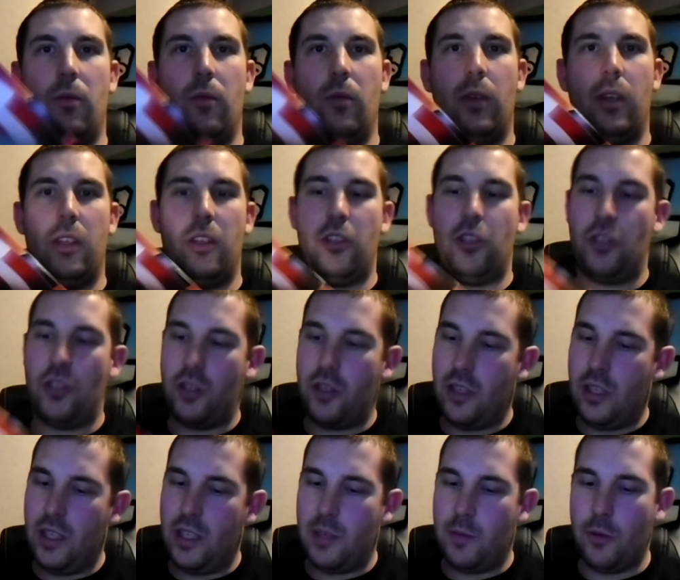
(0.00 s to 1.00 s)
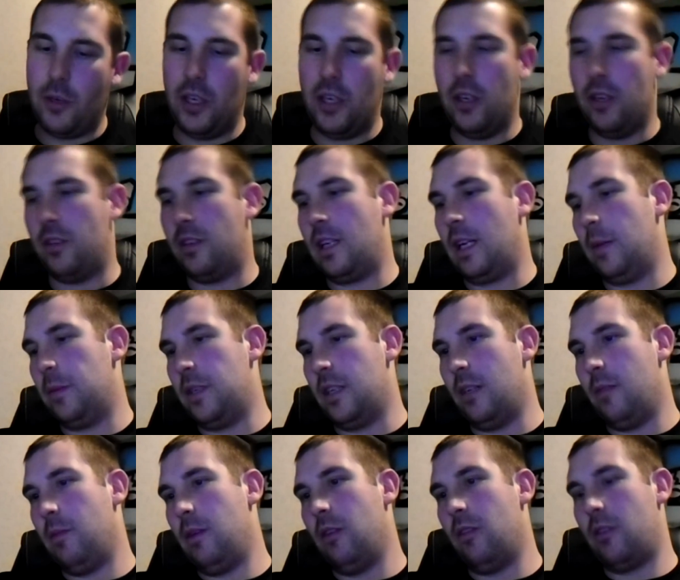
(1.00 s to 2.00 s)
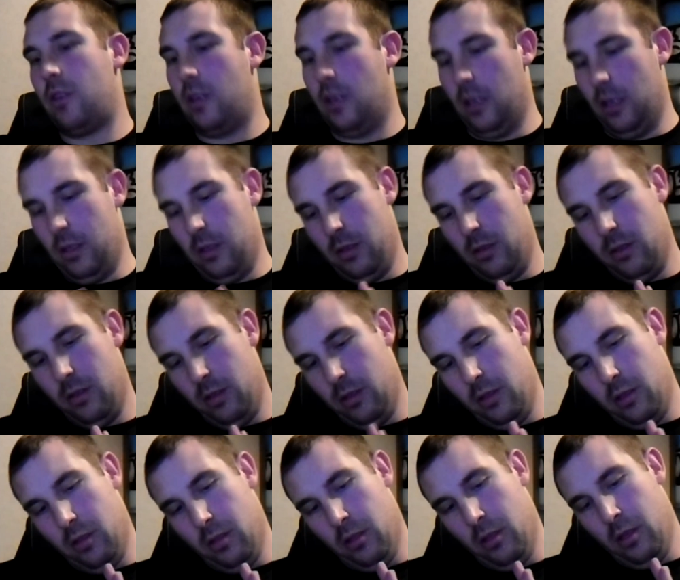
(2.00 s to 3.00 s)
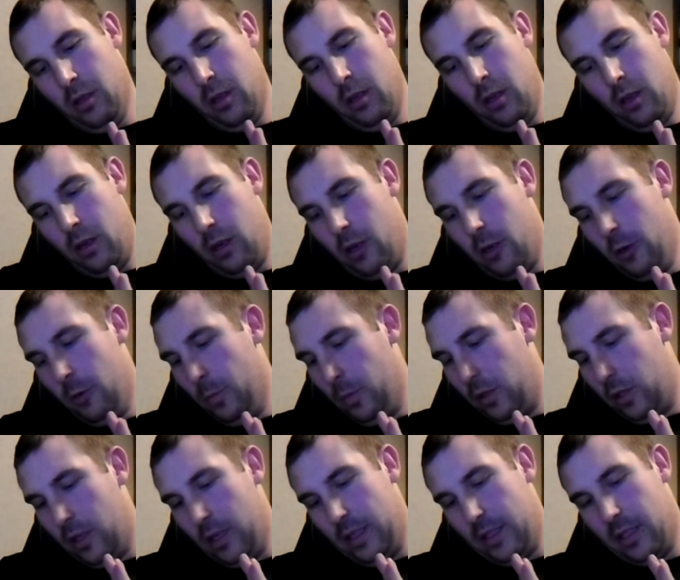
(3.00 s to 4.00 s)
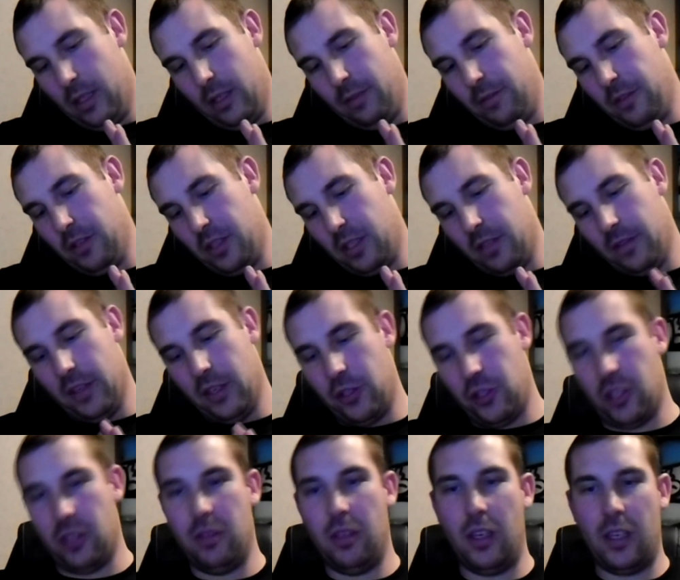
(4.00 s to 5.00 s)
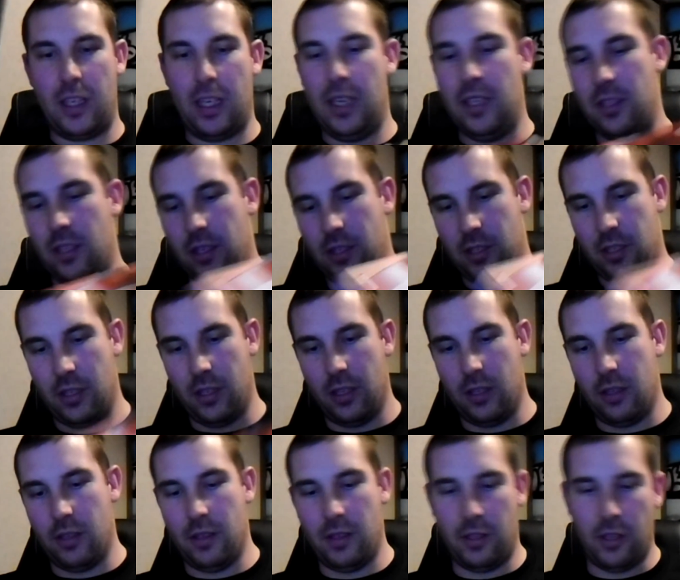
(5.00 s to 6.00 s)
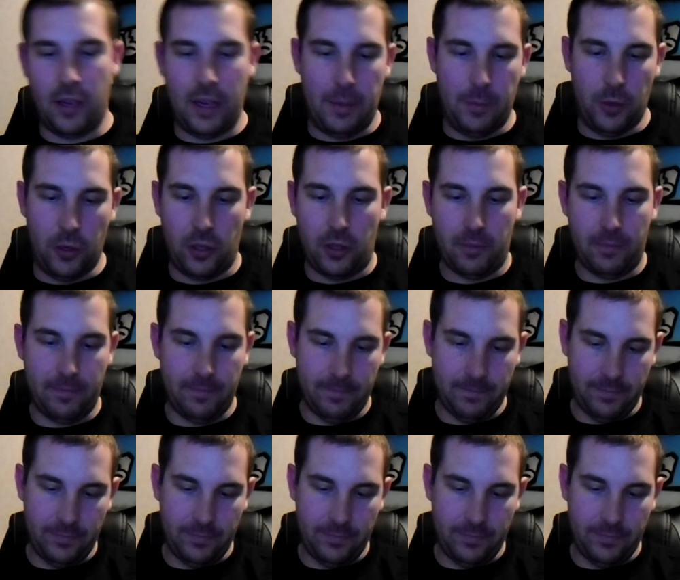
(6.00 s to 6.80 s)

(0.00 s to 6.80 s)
which is pretty good, Captain America, Ultimate Guide to the First Avenger. Okay, so it's a guidebook.